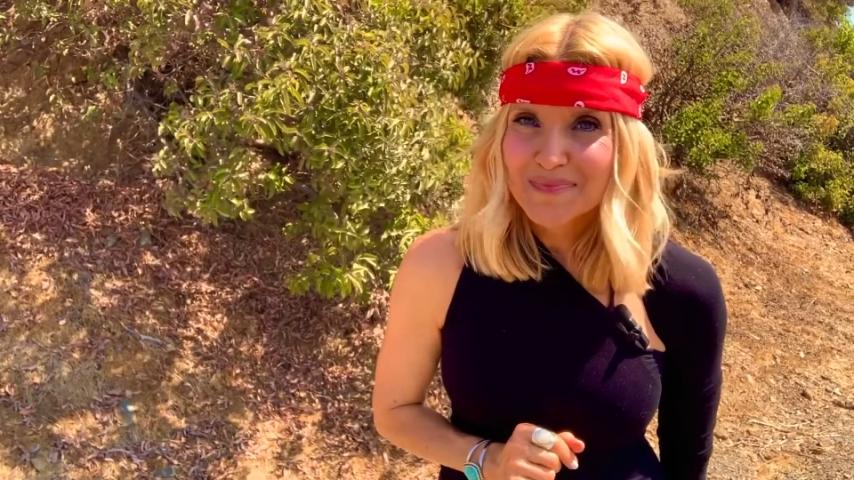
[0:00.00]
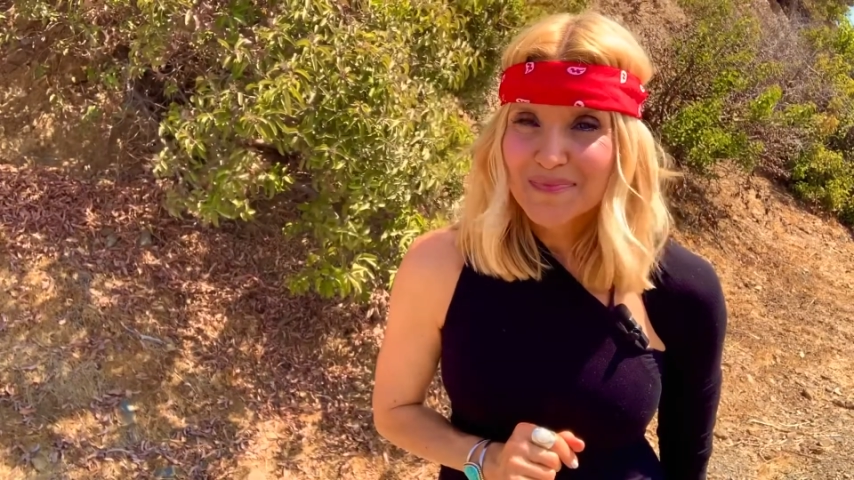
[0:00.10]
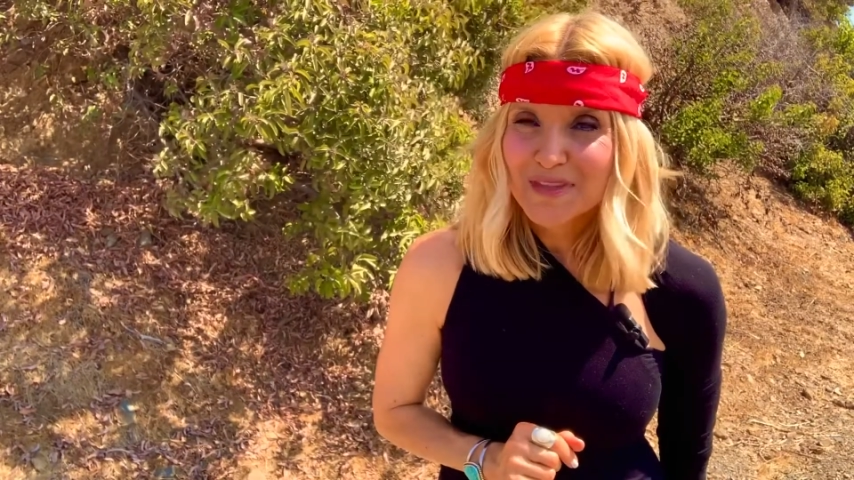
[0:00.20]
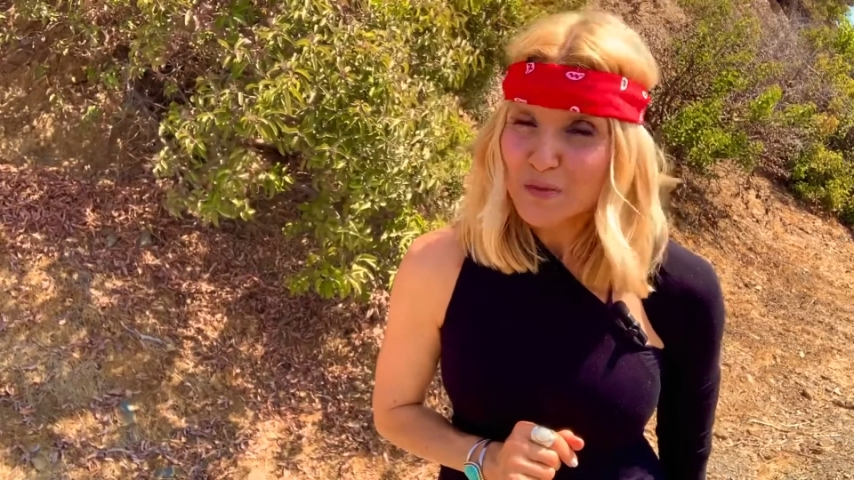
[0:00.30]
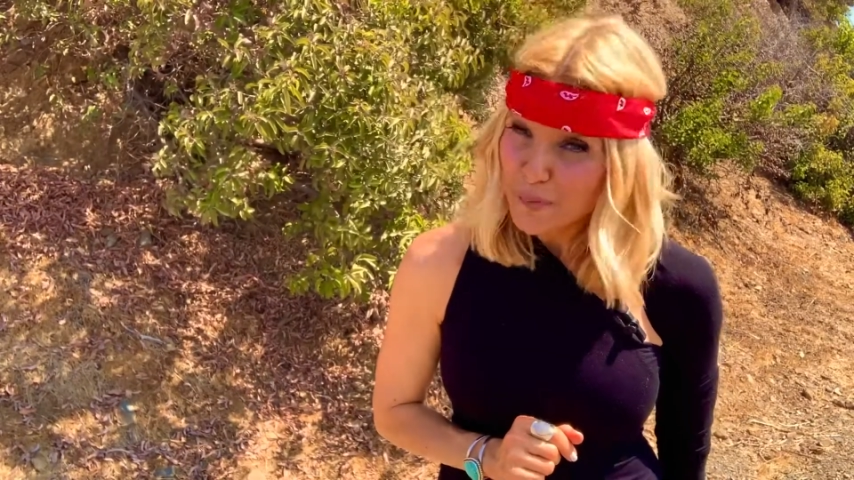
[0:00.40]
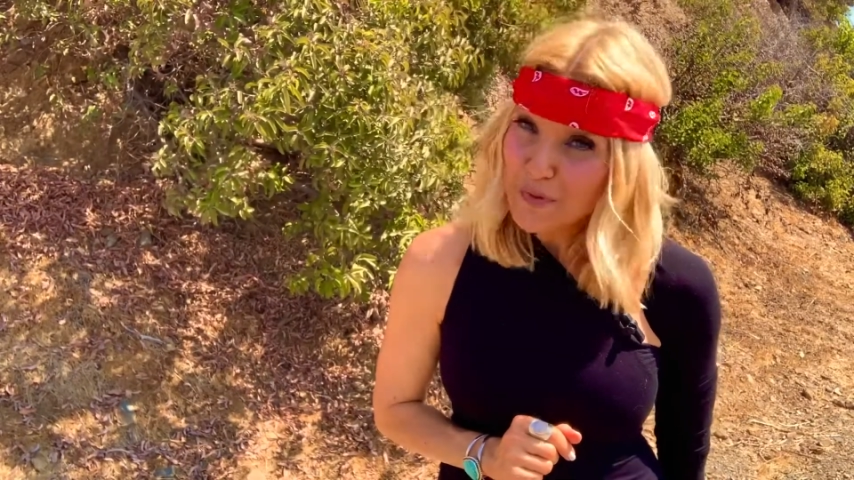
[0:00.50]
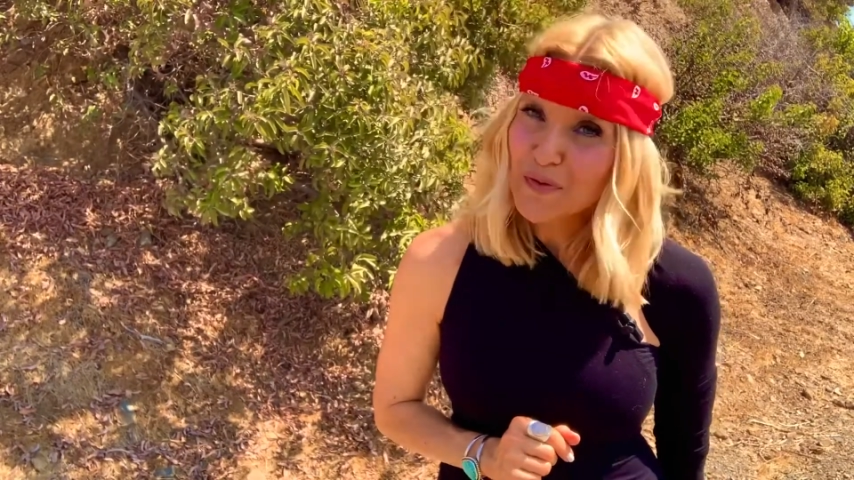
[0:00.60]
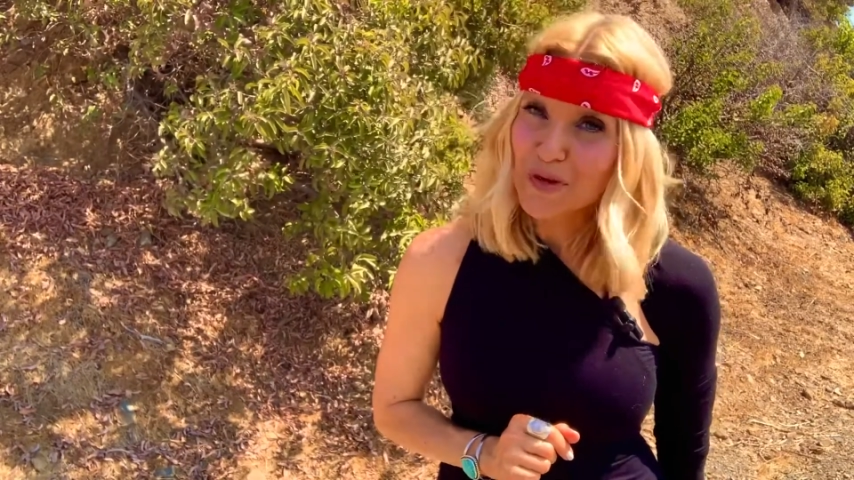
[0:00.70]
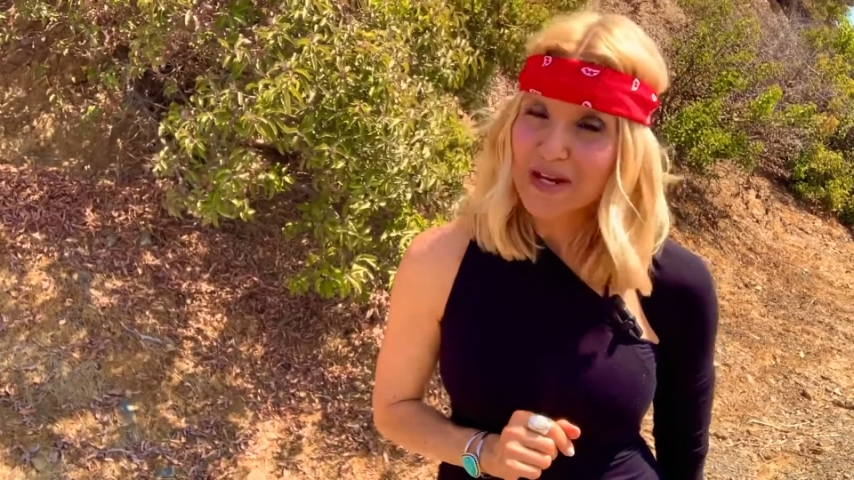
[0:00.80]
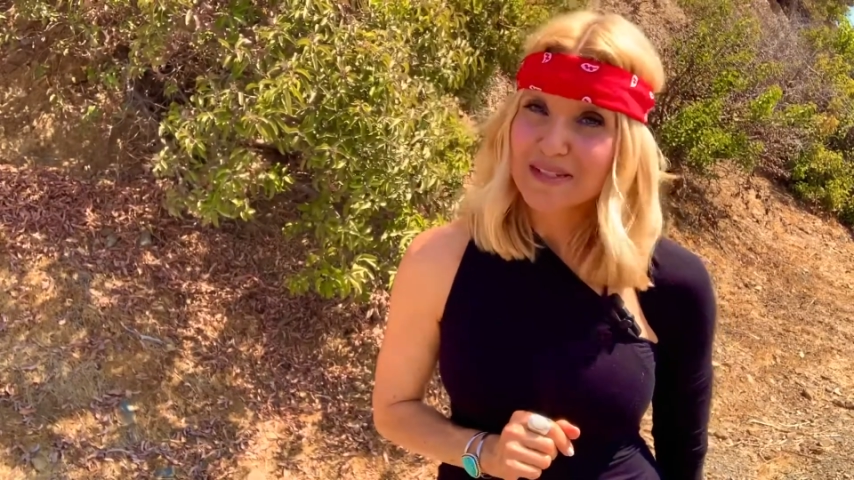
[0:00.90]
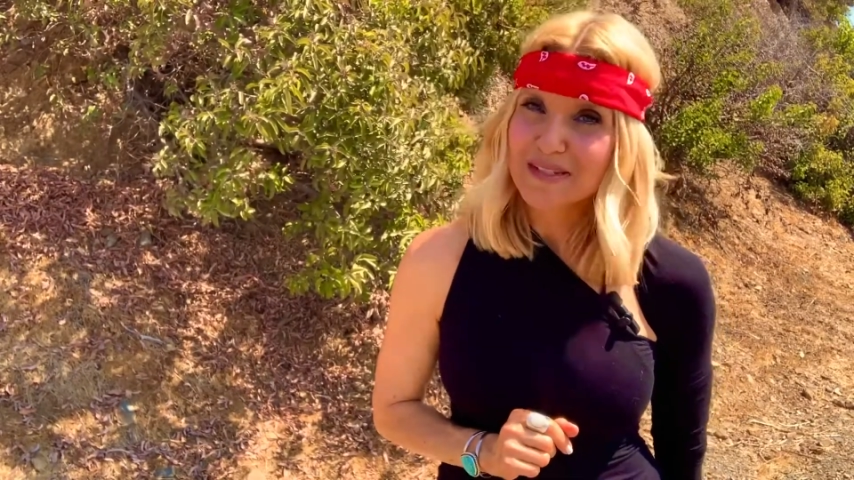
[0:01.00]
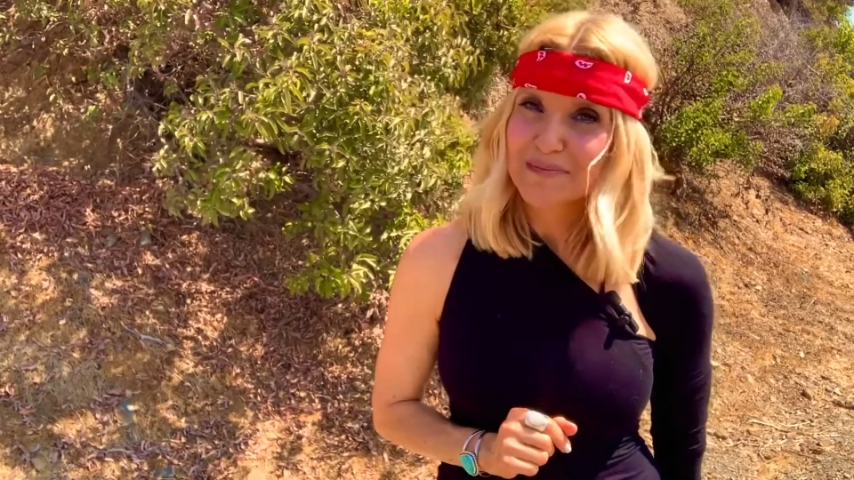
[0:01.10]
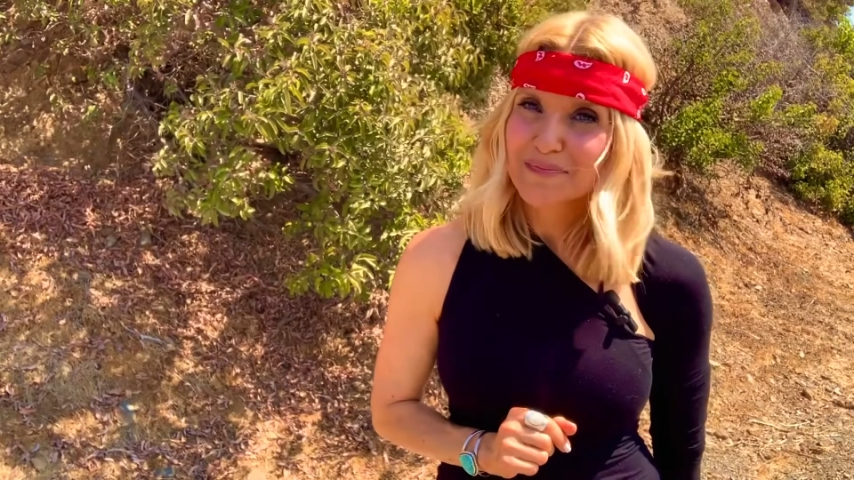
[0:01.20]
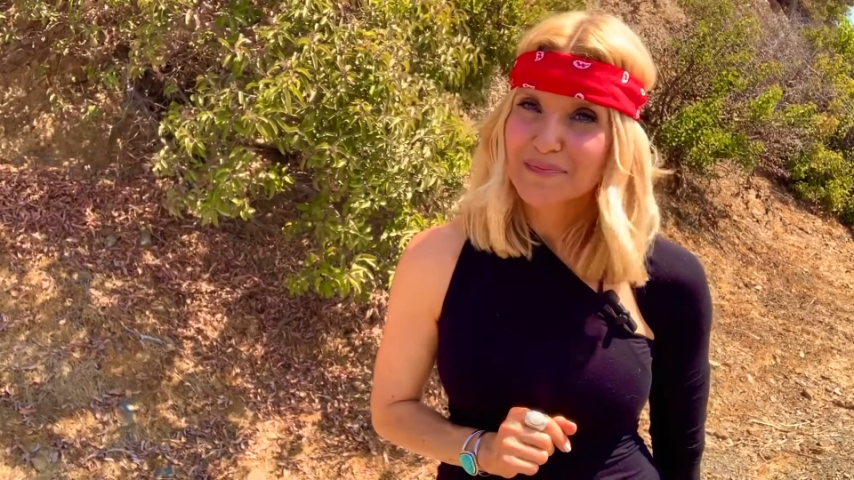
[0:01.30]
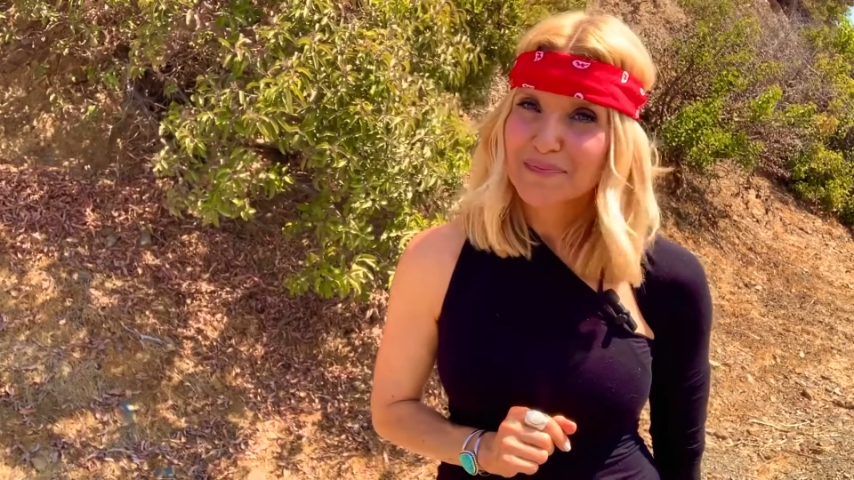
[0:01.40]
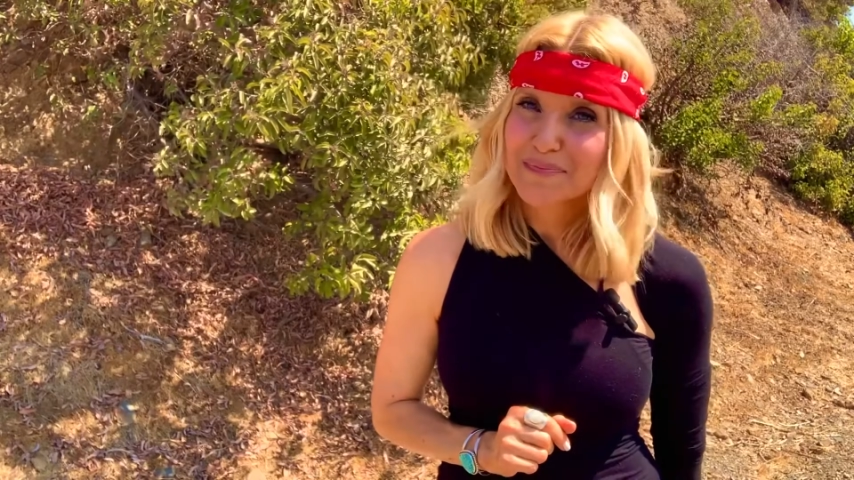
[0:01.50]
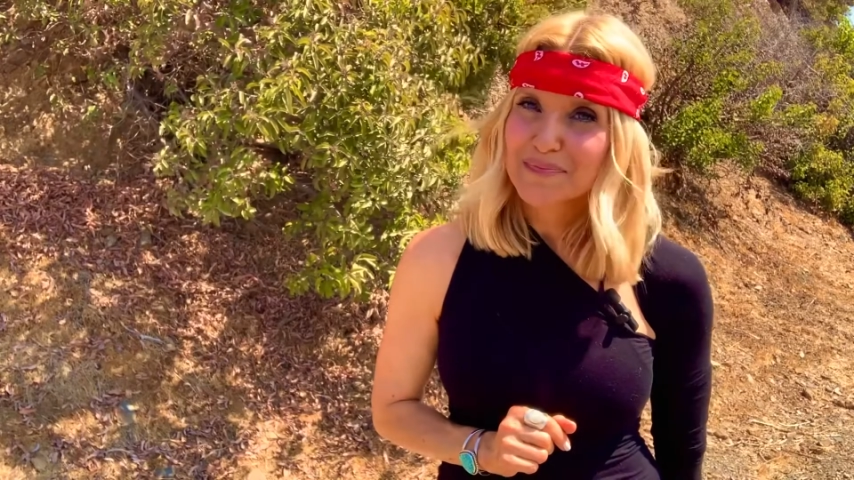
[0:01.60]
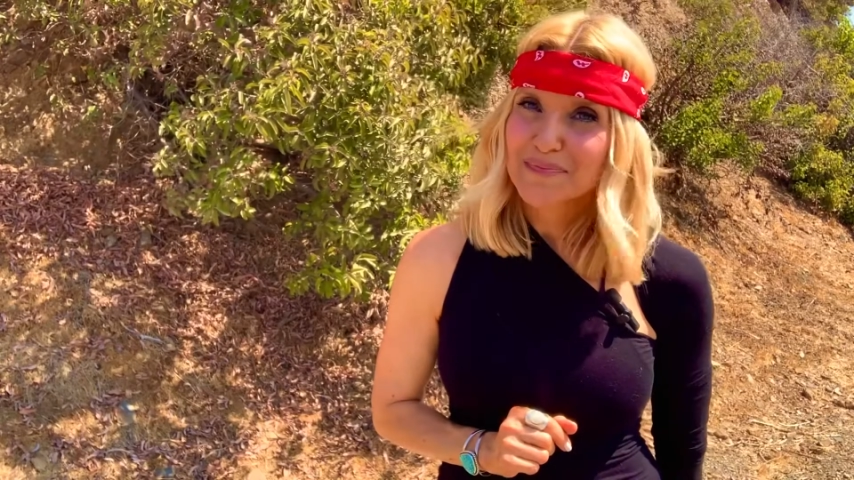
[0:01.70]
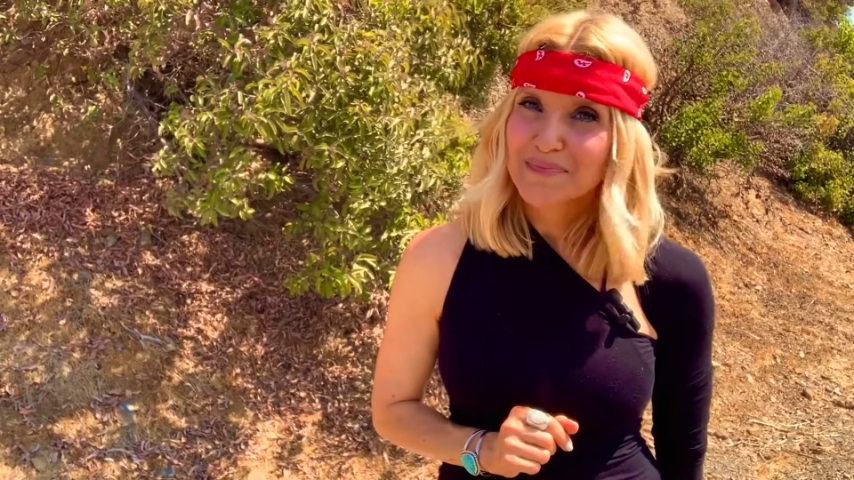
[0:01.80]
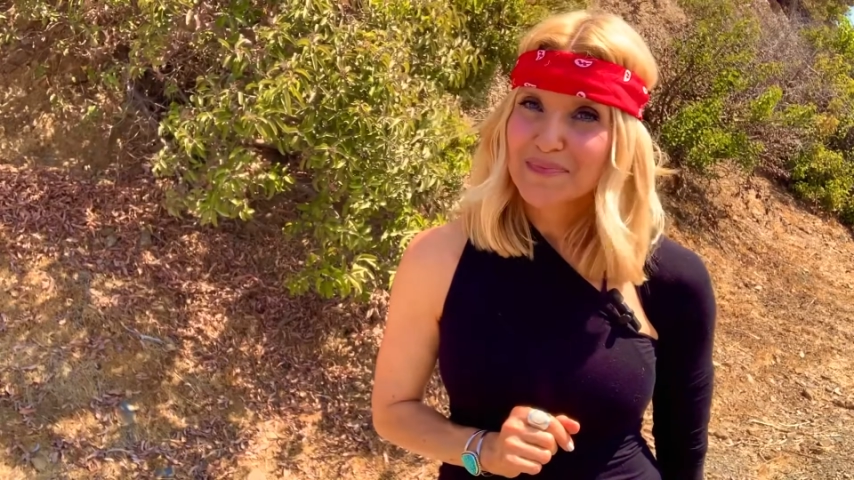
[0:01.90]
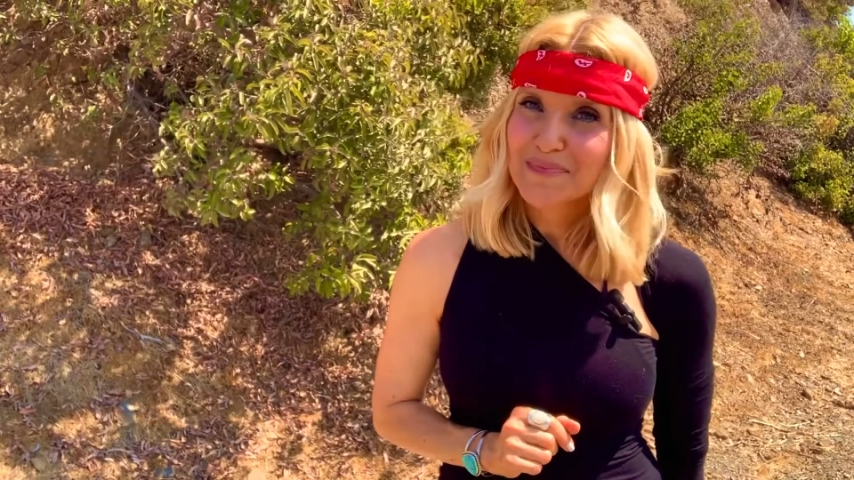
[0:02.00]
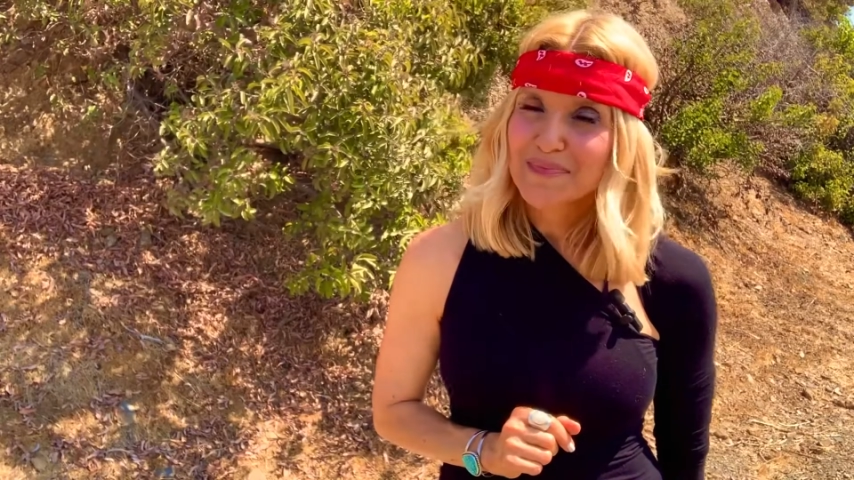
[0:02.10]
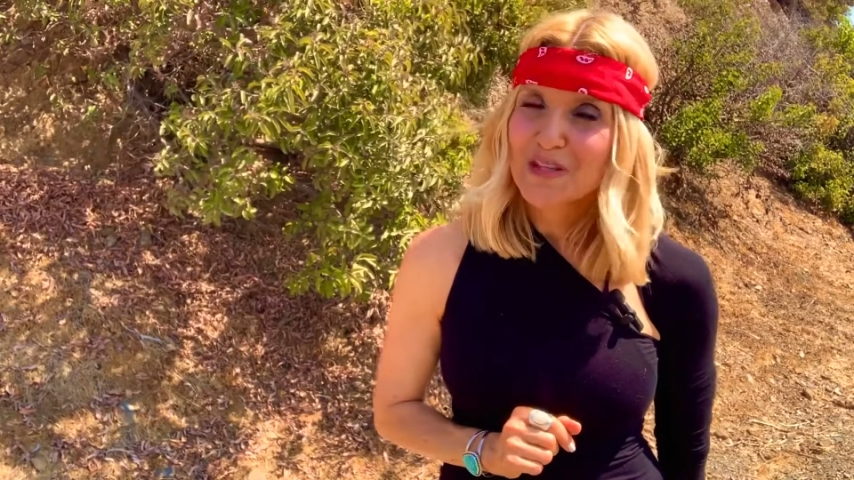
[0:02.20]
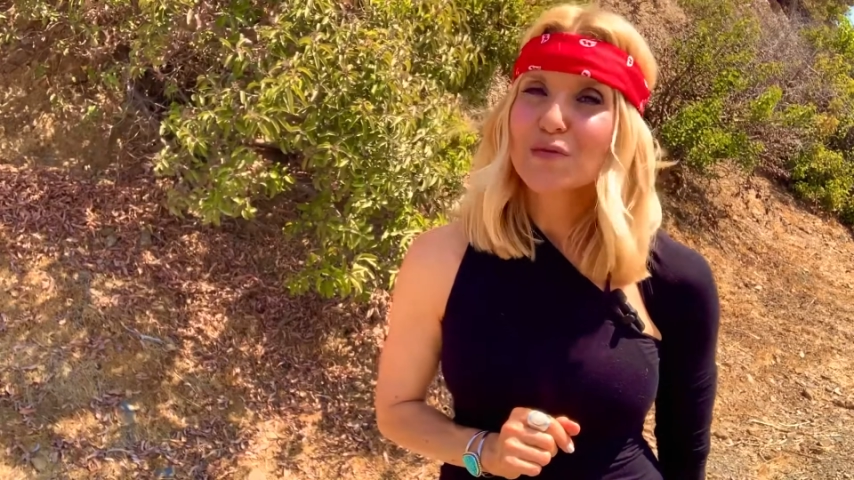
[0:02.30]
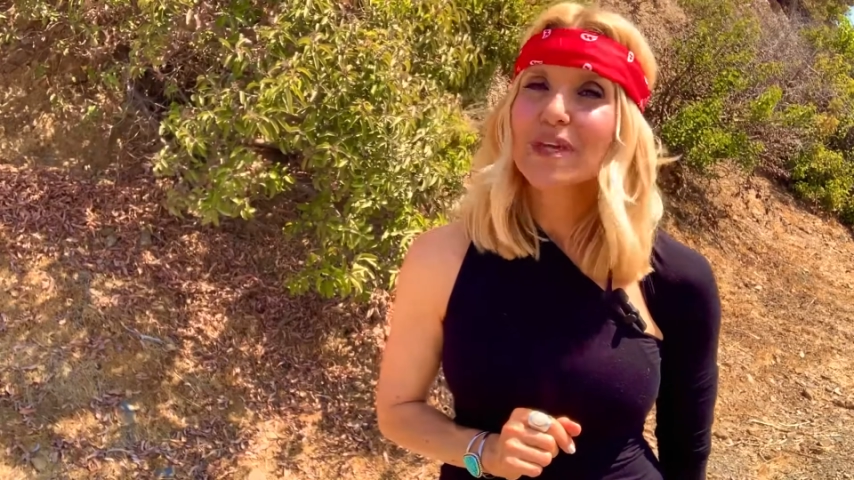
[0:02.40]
It's your birthright. You